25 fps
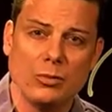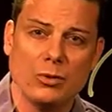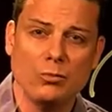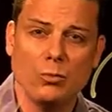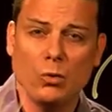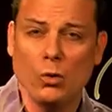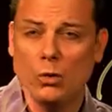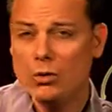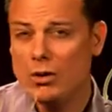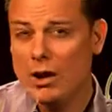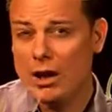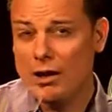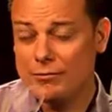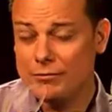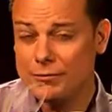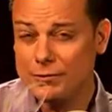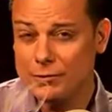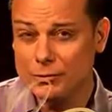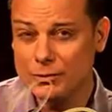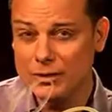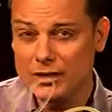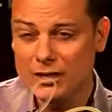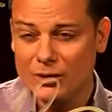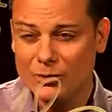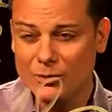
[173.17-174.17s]
But more
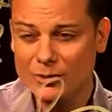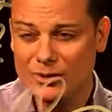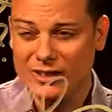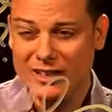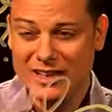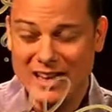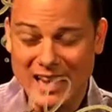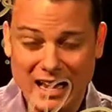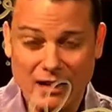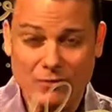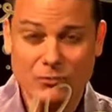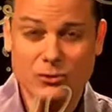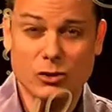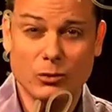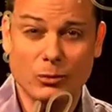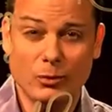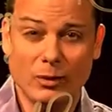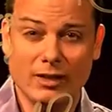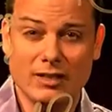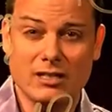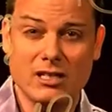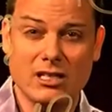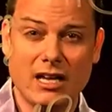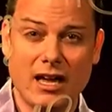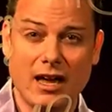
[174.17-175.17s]
often, we don't really have so
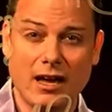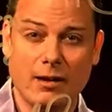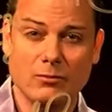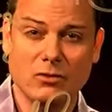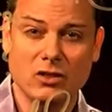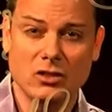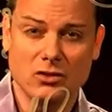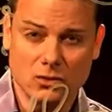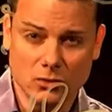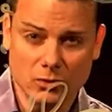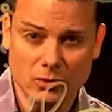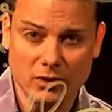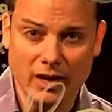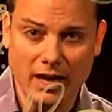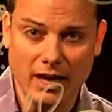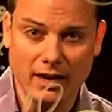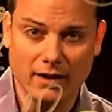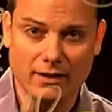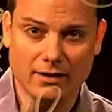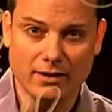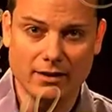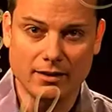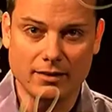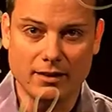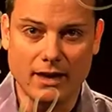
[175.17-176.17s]
much time to do
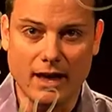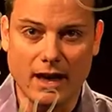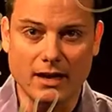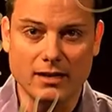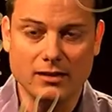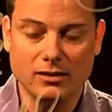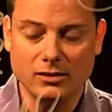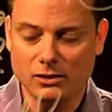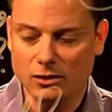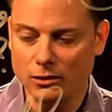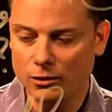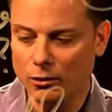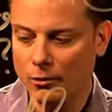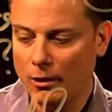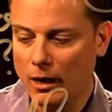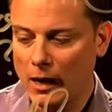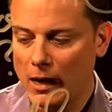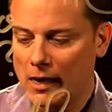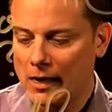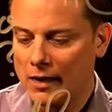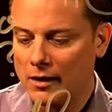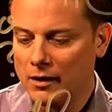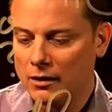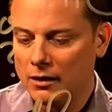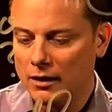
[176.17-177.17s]
that in the day. So
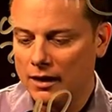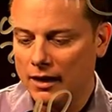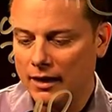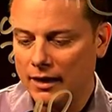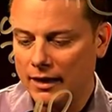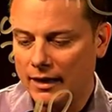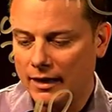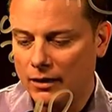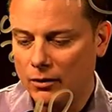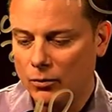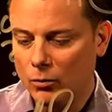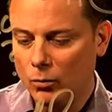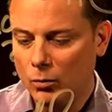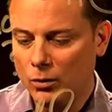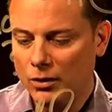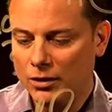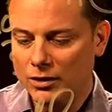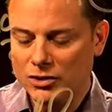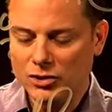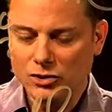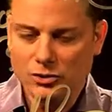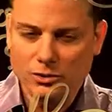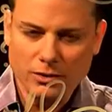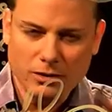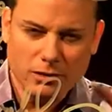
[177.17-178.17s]

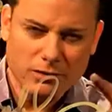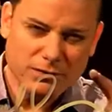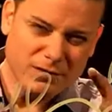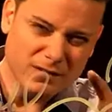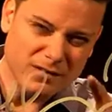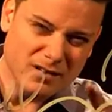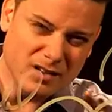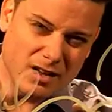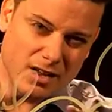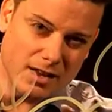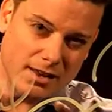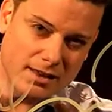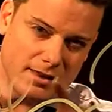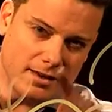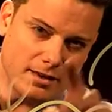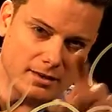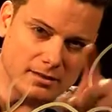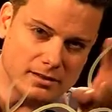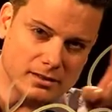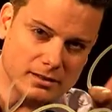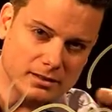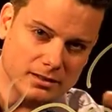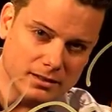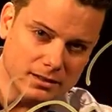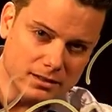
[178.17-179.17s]
we're sort of in
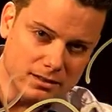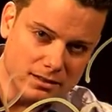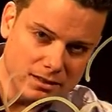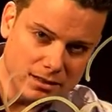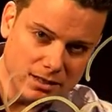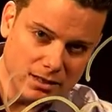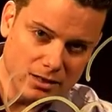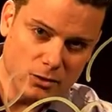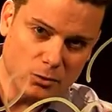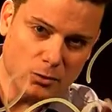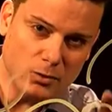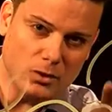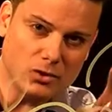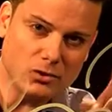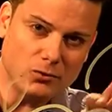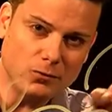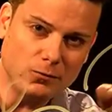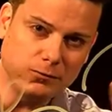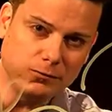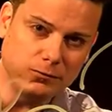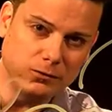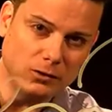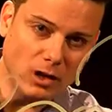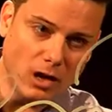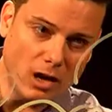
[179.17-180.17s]
this continuous
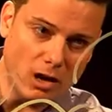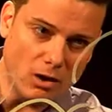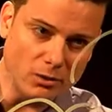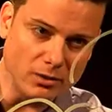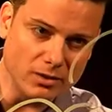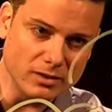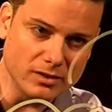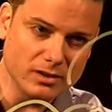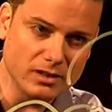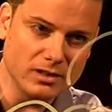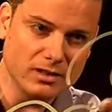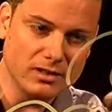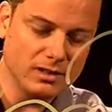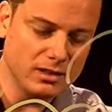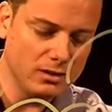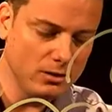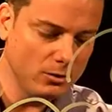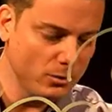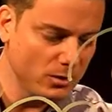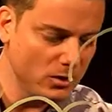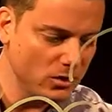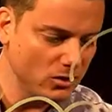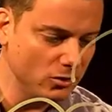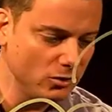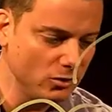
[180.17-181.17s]
flow, this
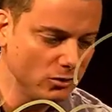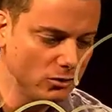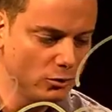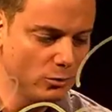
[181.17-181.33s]
continuous